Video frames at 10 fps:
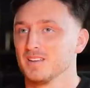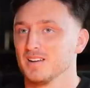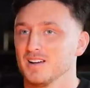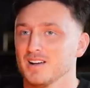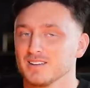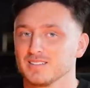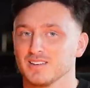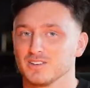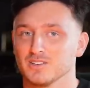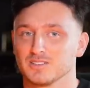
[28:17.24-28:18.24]
Uh,
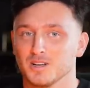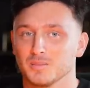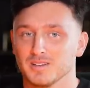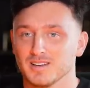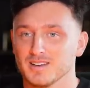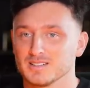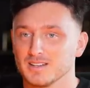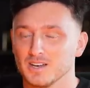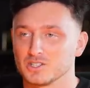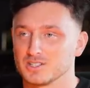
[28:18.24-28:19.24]
a good couple of years.
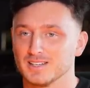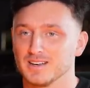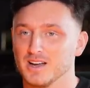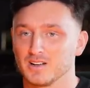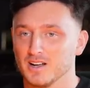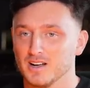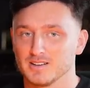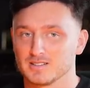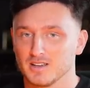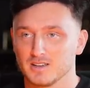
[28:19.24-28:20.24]
Then I was just in and out of
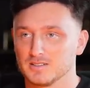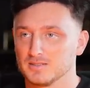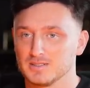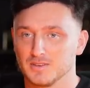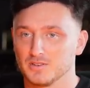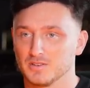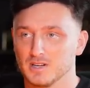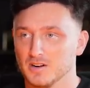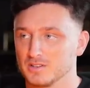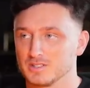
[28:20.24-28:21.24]
cars, like different
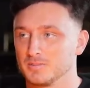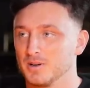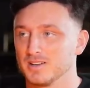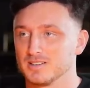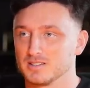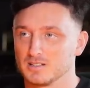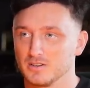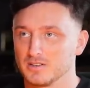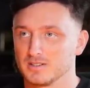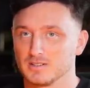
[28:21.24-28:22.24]
Huracan Spiders,
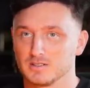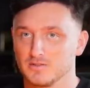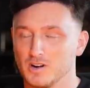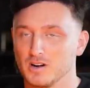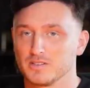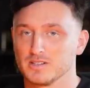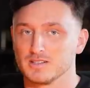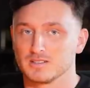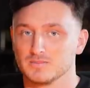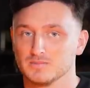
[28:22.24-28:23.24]
Huracans,
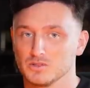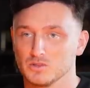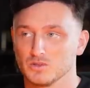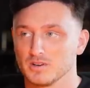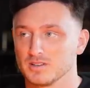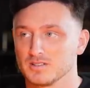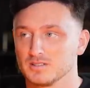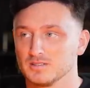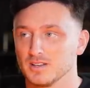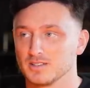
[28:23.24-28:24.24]
Ferraris,
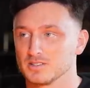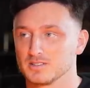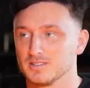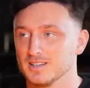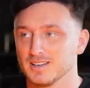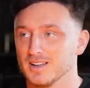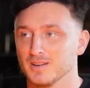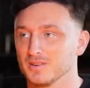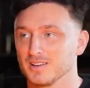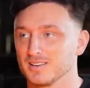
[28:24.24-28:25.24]
Urus, like just in and
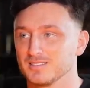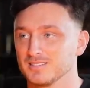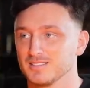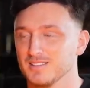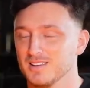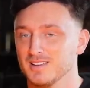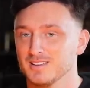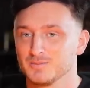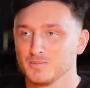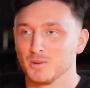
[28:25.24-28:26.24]
out, like
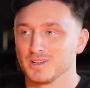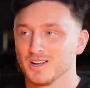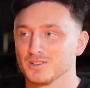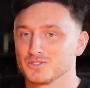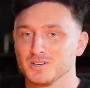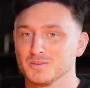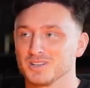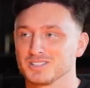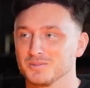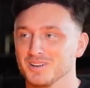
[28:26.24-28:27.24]
probably Carl's dream
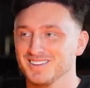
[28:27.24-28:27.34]
customer.